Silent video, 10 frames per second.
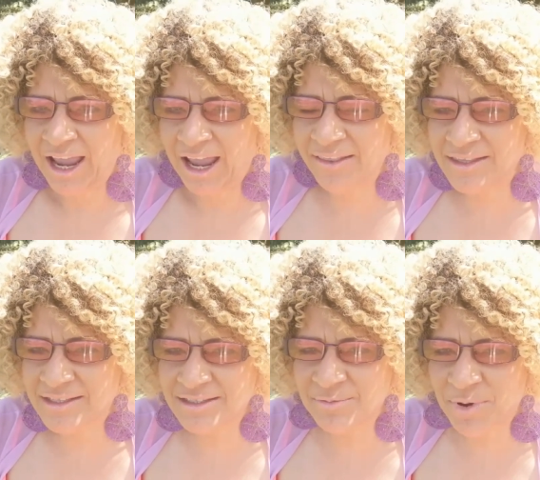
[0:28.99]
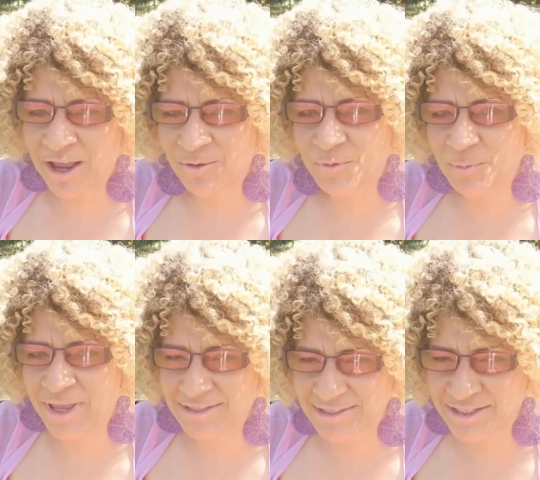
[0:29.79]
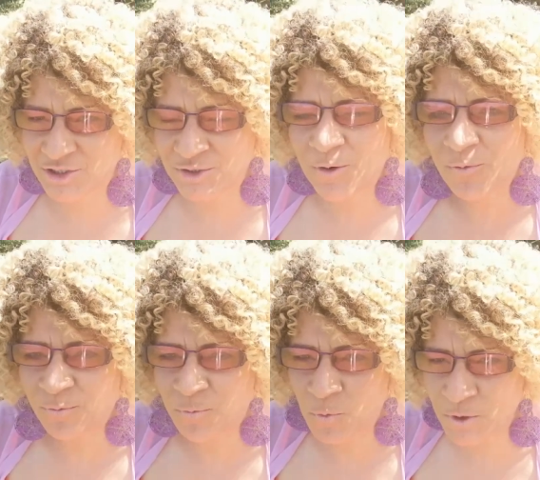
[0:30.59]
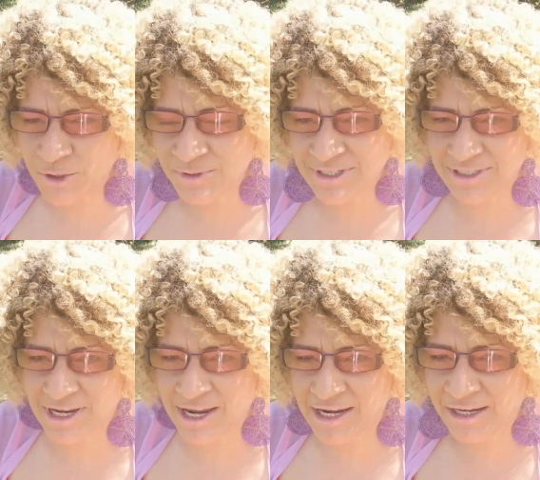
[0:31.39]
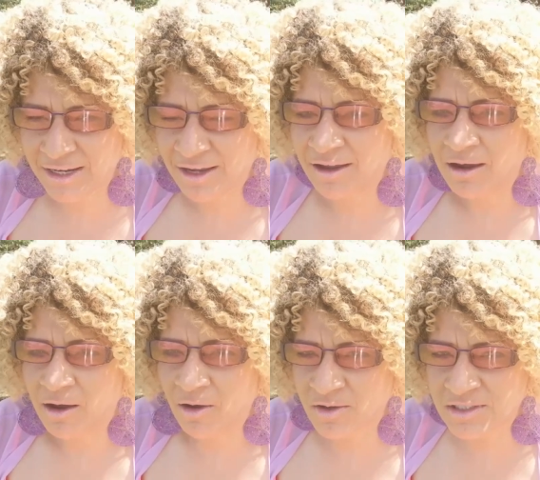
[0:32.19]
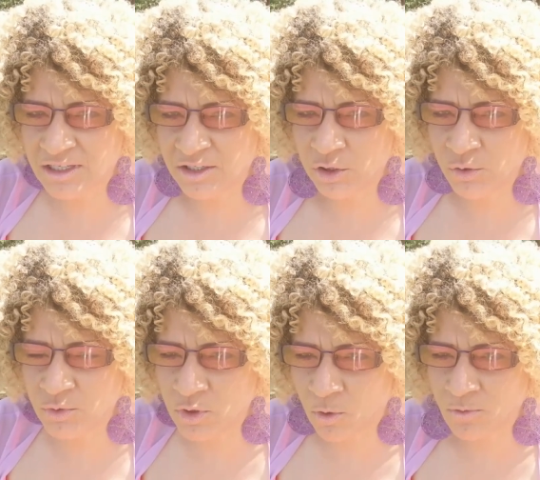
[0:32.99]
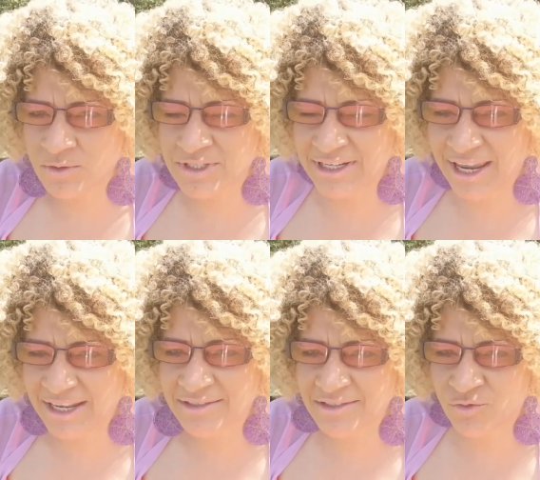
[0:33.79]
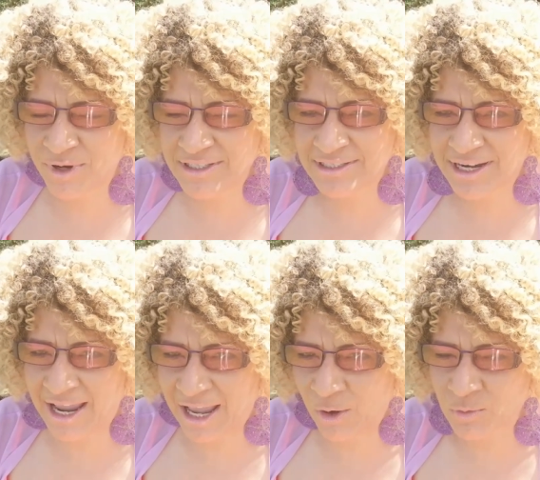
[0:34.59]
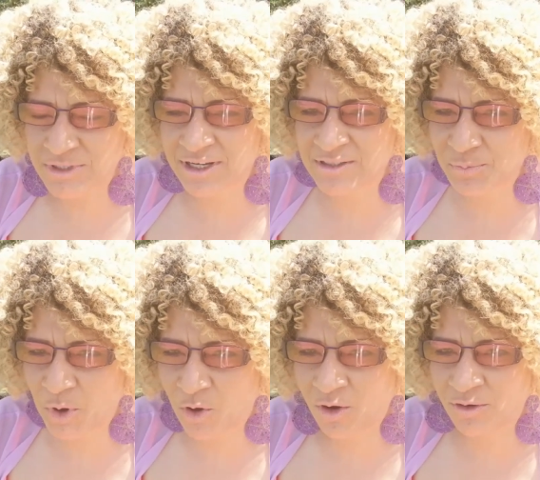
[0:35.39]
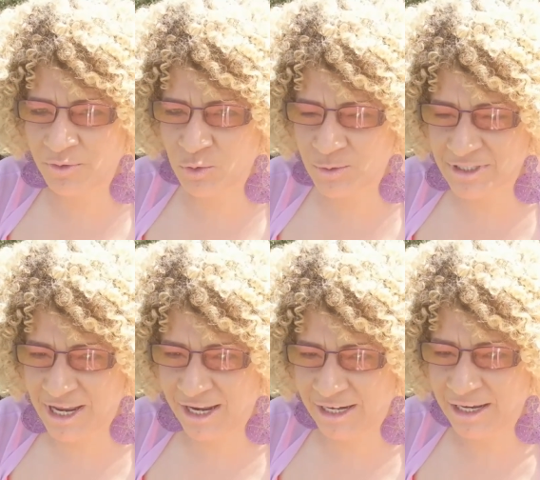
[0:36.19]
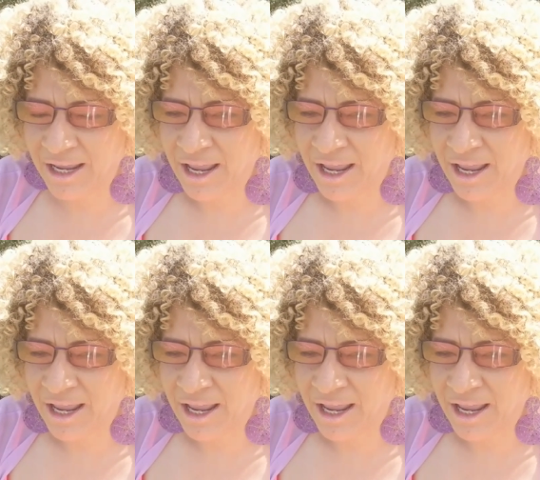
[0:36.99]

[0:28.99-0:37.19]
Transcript: And this is a powerful message for you today asking you not to get stressed out as part of your day.